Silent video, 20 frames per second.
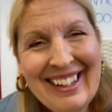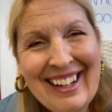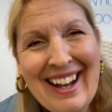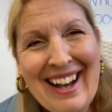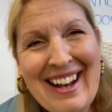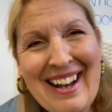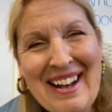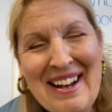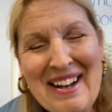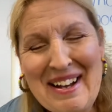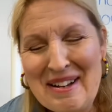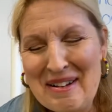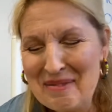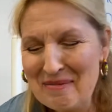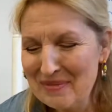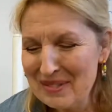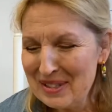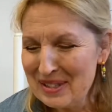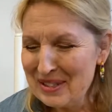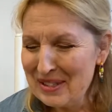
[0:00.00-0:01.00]

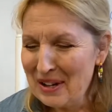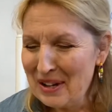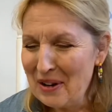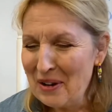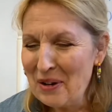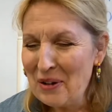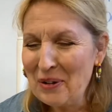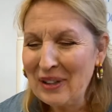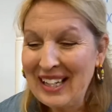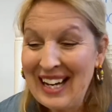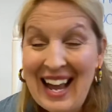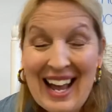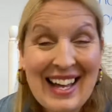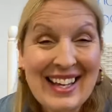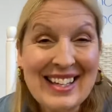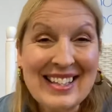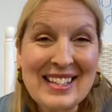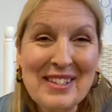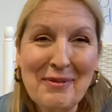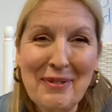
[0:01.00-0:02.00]
Um, so,
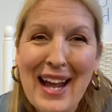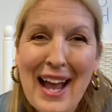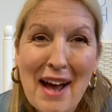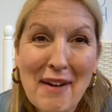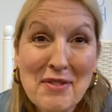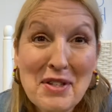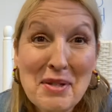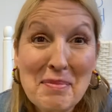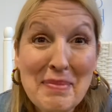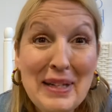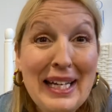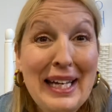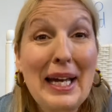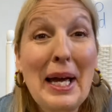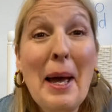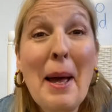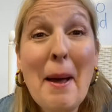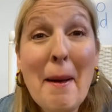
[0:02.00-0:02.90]
yes, we have to be